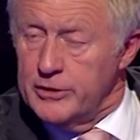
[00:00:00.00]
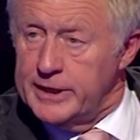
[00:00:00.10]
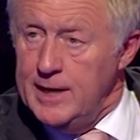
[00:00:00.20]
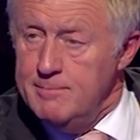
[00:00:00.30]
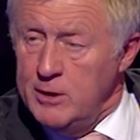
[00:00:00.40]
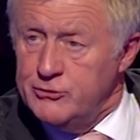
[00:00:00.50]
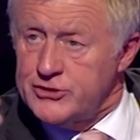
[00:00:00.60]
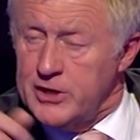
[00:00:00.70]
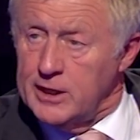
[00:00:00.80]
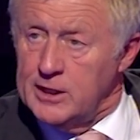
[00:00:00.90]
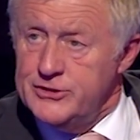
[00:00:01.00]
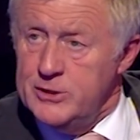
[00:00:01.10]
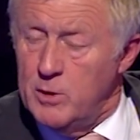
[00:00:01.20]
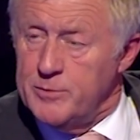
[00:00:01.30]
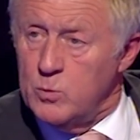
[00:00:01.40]
are a keen
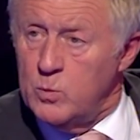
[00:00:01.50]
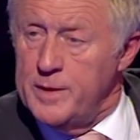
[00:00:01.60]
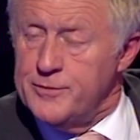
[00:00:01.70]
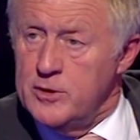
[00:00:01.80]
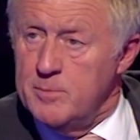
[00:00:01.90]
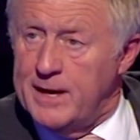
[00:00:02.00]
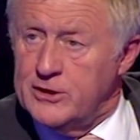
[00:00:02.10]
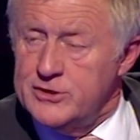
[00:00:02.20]
motorcyclist. You went, went through the back